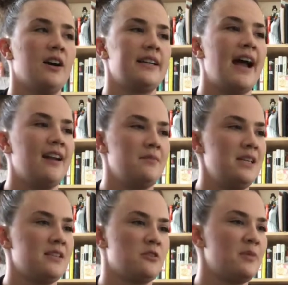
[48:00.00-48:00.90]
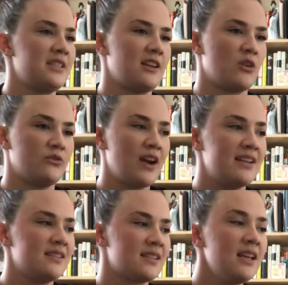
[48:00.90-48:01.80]
academies, and we're missing our
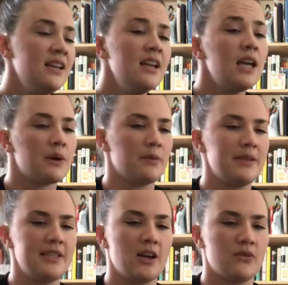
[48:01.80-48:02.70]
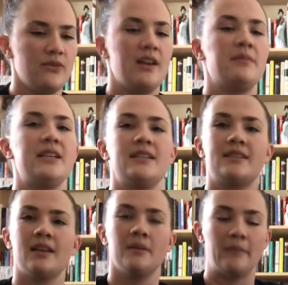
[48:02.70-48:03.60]
friends, and we're missing our
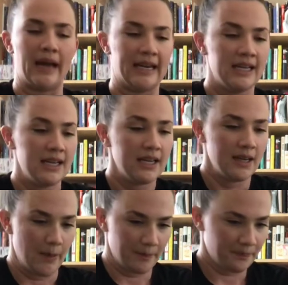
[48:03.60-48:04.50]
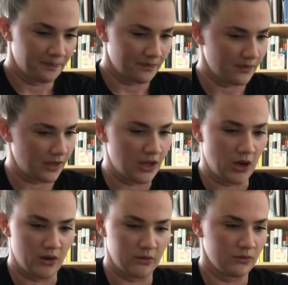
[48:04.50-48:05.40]
families. But, you
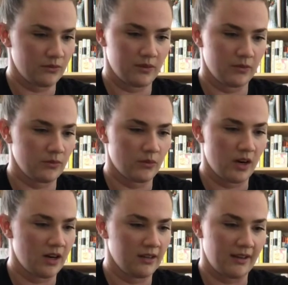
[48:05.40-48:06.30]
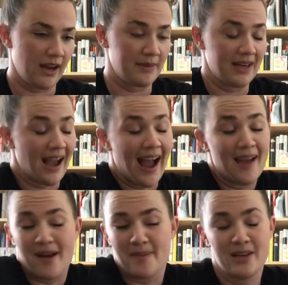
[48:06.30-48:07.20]
know,
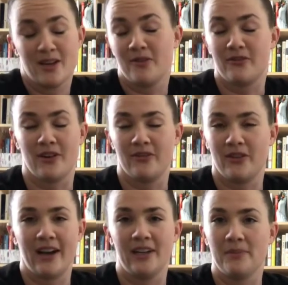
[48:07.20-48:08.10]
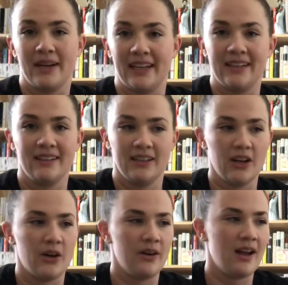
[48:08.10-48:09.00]
I'm here for anybody, you
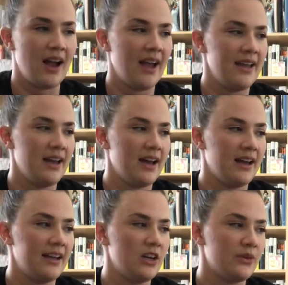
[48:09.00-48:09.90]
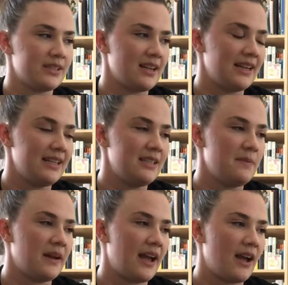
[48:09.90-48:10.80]
know. I know it's not easy,
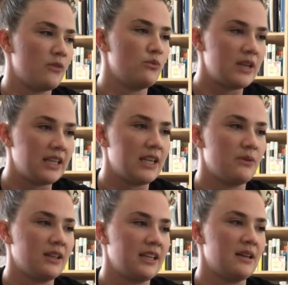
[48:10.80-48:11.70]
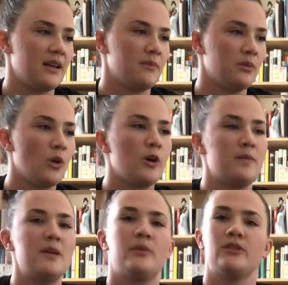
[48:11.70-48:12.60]
but I really implore
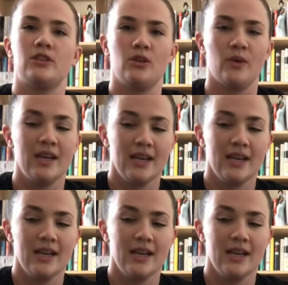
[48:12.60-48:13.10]
people to